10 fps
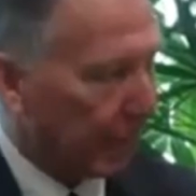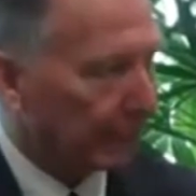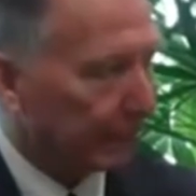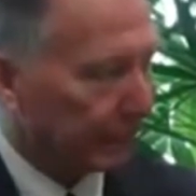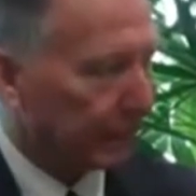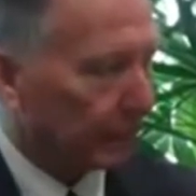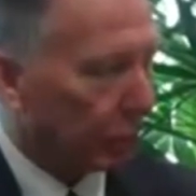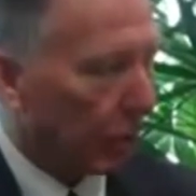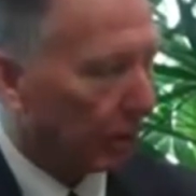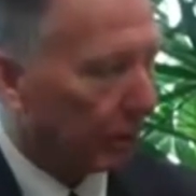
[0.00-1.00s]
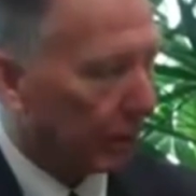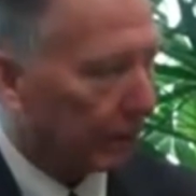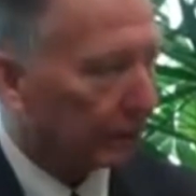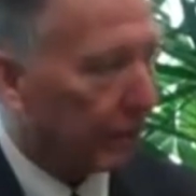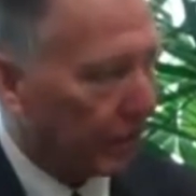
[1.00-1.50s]
basis in the
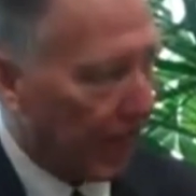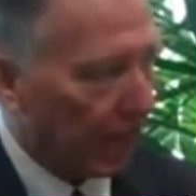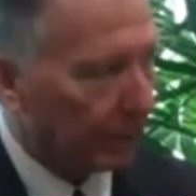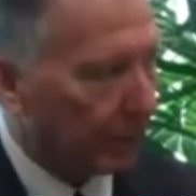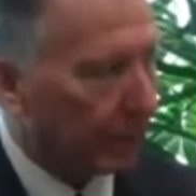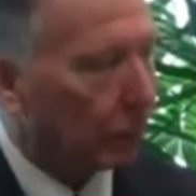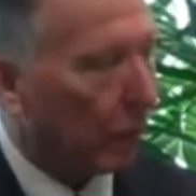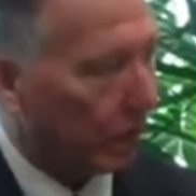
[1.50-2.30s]
property is, that being